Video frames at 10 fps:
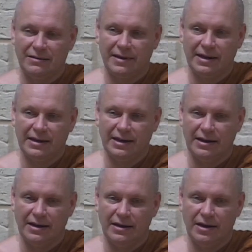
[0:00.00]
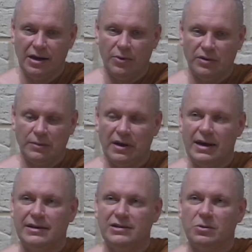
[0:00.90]
thinking, when the
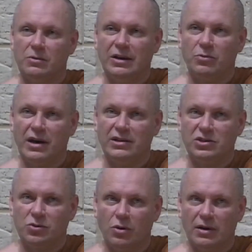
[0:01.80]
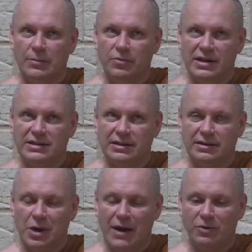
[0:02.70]
mind is already quite strongly
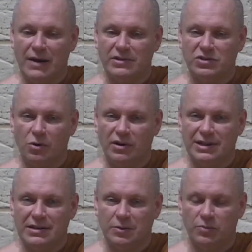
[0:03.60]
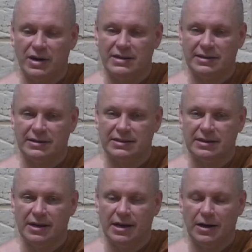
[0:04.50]
present. You have to have a strong sense of presence
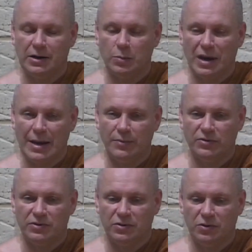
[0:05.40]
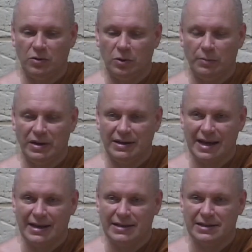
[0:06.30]
to be able to do
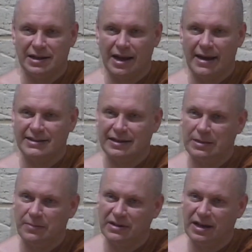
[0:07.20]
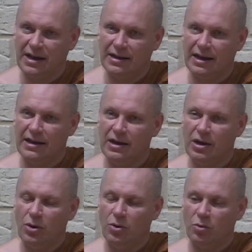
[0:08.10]
meditation like satipatthana
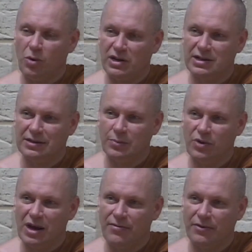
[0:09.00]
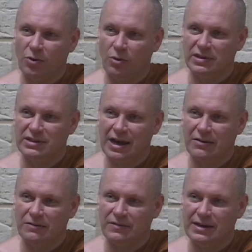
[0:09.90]
or watching the breath and all these
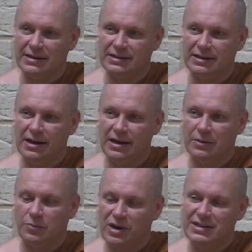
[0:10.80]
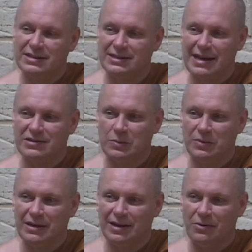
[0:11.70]
kind of things. The presence has to
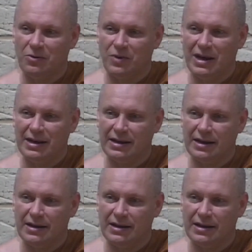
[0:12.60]
be there already.